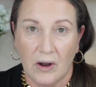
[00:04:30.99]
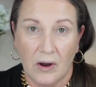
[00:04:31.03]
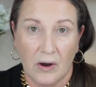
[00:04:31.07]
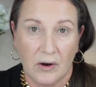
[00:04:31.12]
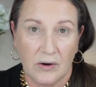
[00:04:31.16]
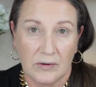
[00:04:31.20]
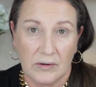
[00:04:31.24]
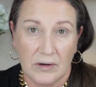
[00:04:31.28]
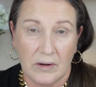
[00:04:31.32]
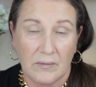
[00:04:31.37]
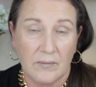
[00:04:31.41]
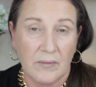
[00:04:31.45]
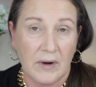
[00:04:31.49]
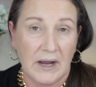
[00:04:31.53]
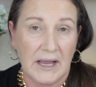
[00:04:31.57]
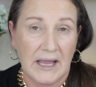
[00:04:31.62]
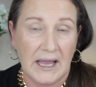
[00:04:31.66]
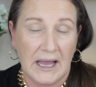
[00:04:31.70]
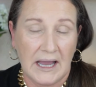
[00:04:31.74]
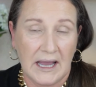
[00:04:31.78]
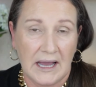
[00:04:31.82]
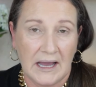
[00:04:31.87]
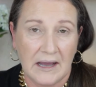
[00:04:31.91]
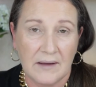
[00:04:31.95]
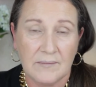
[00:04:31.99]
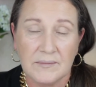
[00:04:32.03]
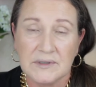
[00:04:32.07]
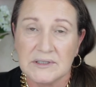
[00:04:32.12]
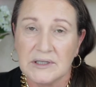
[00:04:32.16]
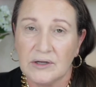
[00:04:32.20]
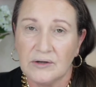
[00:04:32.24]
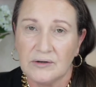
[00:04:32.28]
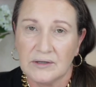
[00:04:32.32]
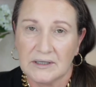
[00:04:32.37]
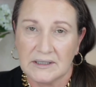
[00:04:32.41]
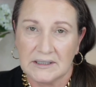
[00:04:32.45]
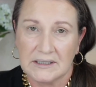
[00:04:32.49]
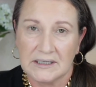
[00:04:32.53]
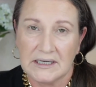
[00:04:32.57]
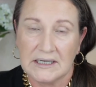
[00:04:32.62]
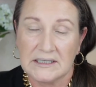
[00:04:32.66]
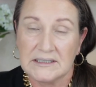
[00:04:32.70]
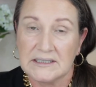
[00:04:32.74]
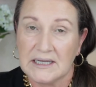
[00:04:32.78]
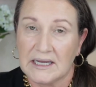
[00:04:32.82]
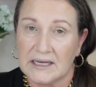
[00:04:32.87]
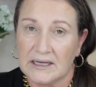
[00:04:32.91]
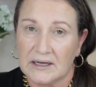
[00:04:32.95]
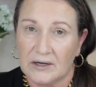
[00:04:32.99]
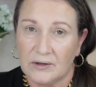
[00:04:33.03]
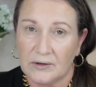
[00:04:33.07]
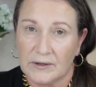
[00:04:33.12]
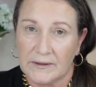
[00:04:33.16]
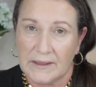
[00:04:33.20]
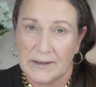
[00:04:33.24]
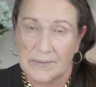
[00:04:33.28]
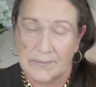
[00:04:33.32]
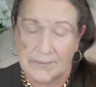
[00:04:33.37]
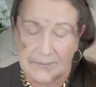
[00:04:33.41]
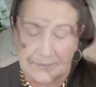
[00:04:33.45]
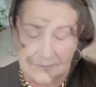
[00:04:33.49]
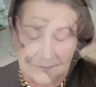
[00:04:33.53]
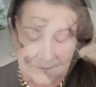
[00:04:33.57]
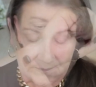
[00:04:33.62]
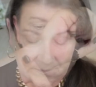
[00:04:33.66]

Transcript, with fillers: on my arm so you can take a look at them.